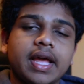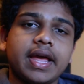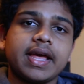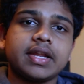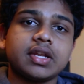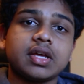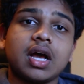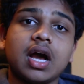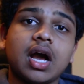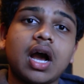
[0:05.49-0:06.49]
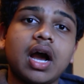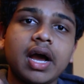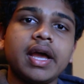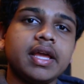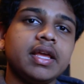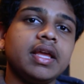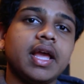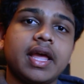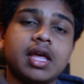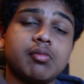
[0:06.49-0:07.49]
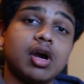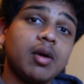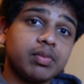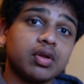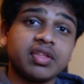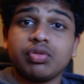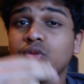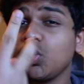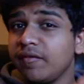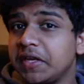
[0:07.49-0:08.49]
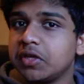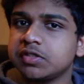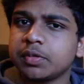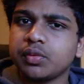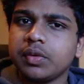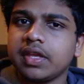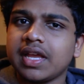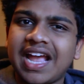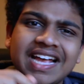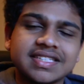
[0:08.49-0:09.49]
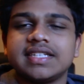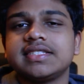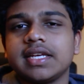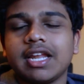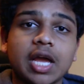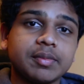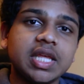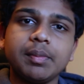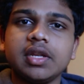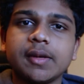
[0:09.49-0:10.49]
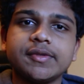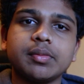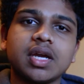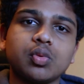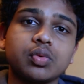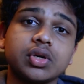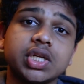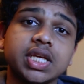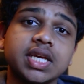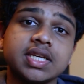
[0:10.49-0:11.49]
And I am uploading three videos per week. As I said, I'm keeping up to my word.